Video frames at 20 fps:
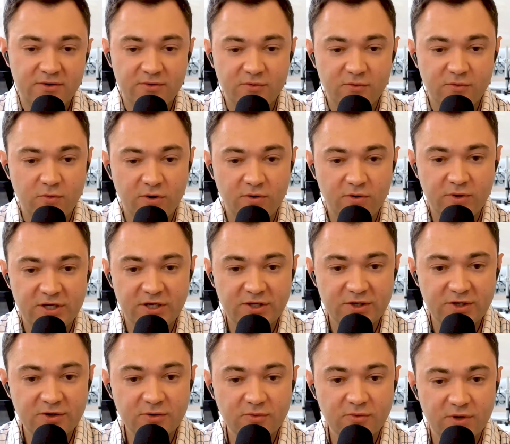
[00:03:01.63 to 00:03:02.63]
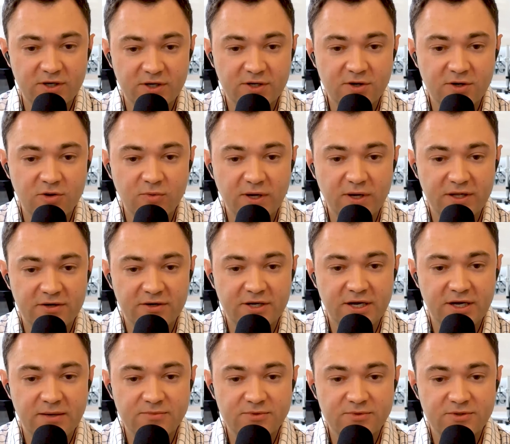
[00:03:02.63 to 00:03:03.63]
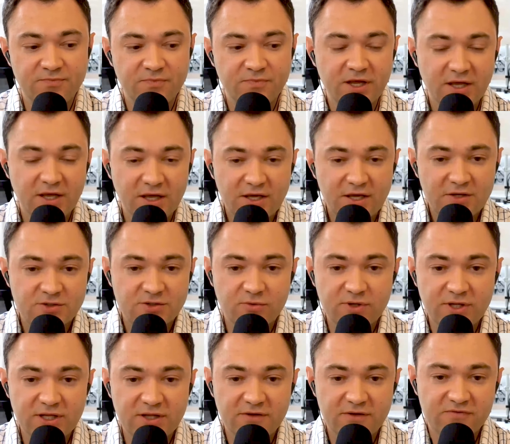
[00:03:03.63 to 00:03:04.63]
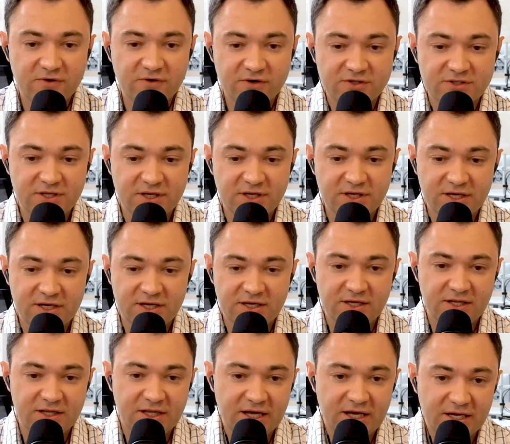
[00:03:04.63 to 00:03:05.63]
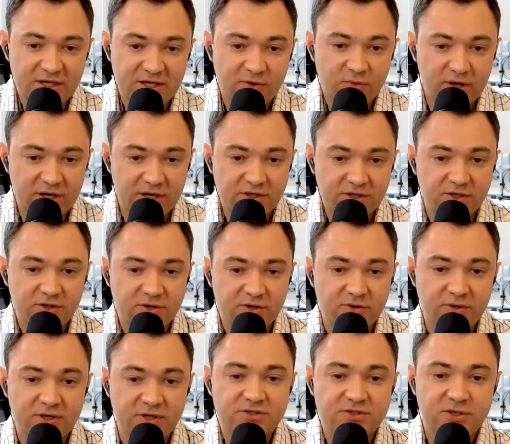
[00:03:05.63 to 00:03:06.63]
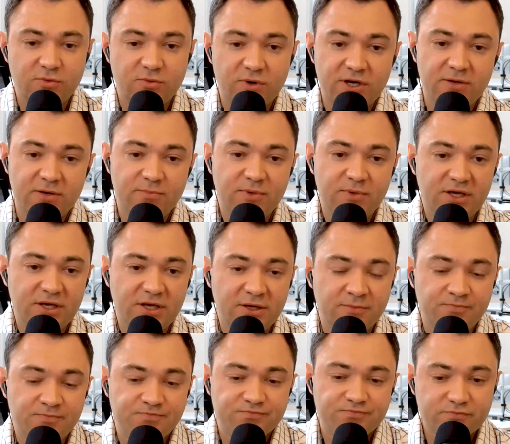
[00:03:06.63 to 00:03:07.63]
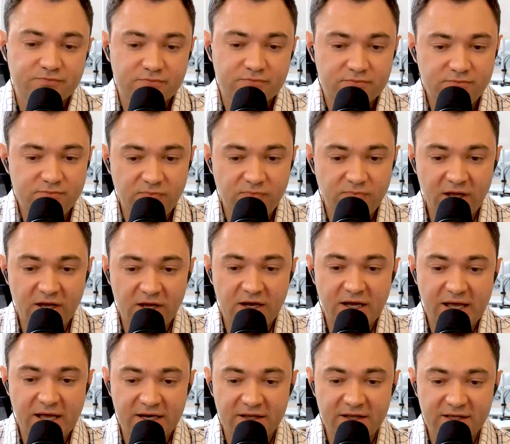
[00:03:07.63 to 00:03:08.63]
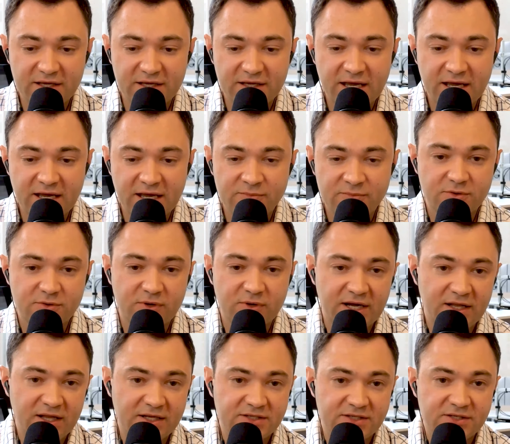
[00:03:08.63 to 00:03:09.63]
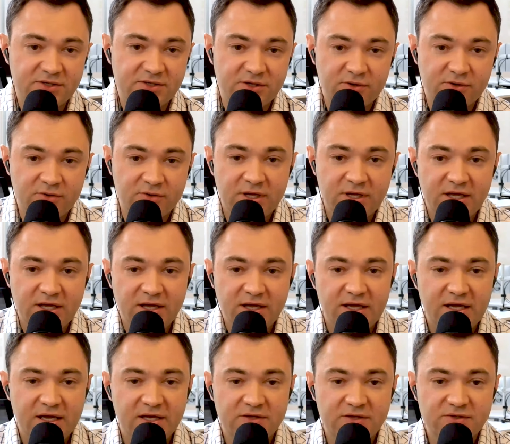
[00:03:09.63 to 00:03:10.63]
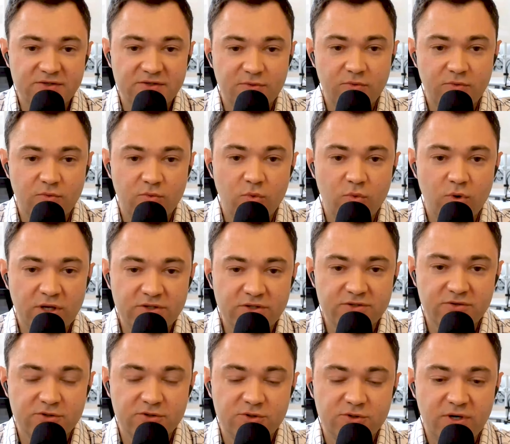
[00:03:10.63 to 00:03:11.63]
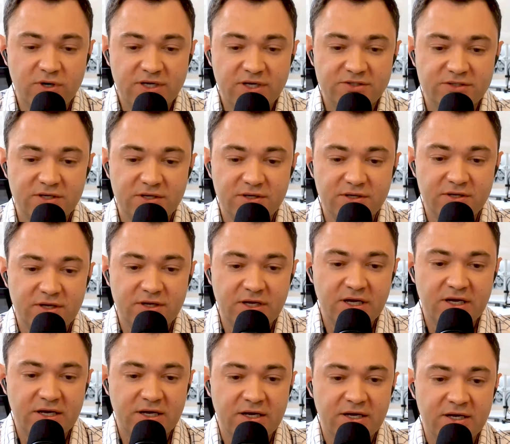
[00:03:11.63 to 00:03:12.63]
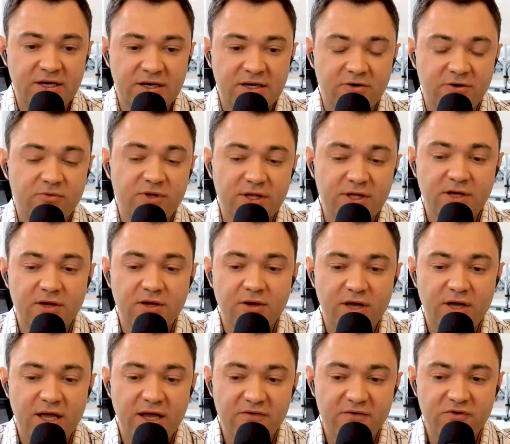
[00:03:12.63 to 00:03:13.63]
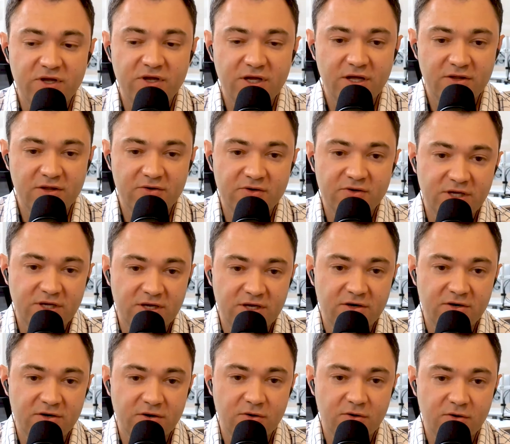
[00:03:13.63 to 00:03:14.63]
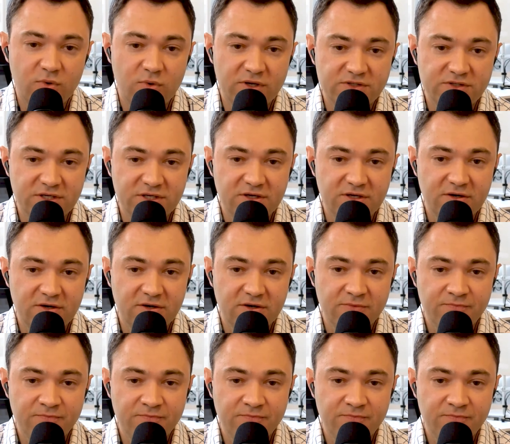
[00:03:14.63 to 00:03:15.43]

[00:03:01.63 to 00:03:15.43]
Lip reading: we do when cold weather comes. So really, the first thing that you want to do is you want to be ahead of the game. So what I like to do is once or twice, or really every other year or once a year,